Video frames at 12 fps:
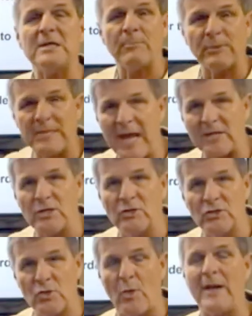to protect your
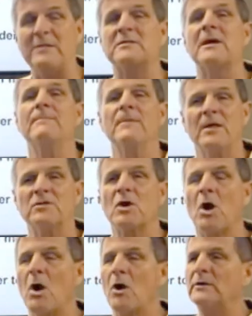joints. It's
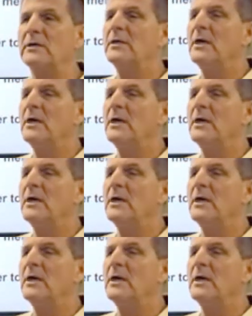called